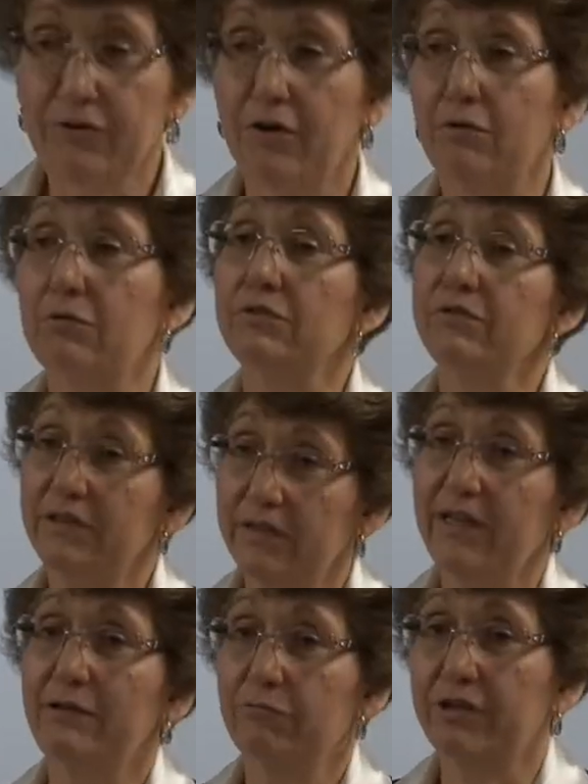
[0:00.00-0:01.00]
So
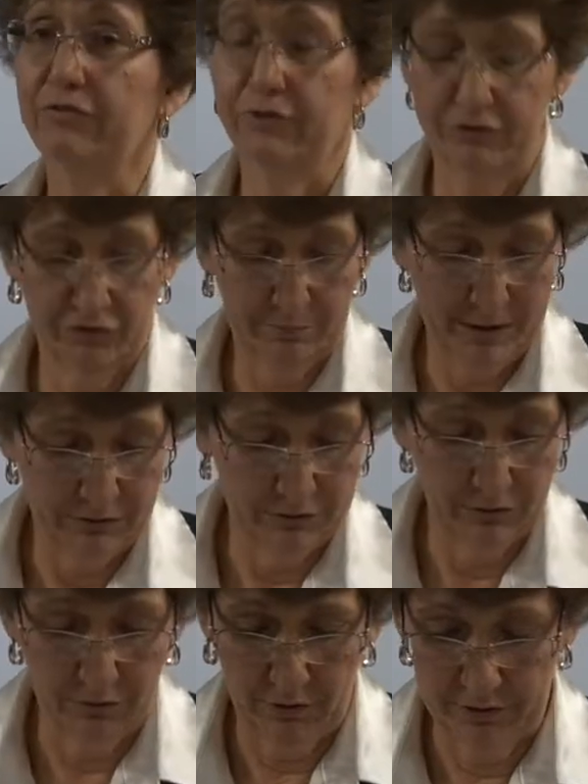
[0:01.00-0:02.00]
did they research
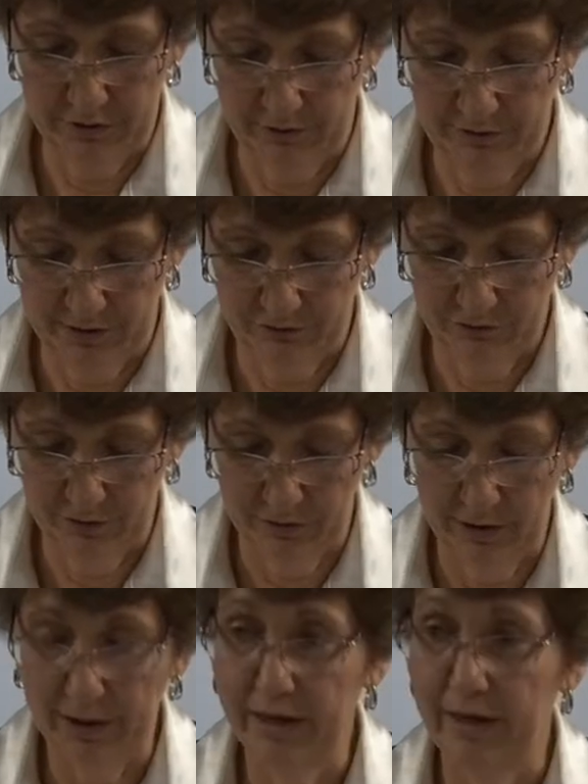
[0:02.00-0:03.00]
about your
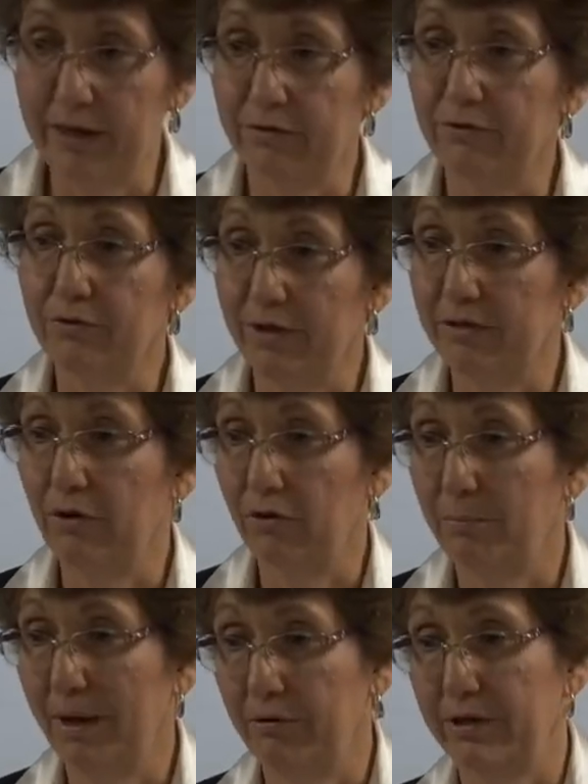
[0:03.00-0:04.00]
organization, and do they
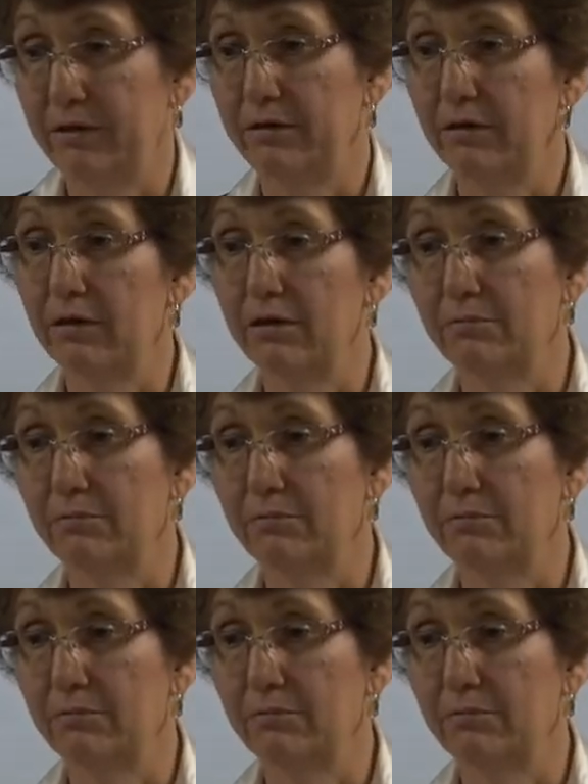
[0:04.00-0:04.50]
know about it?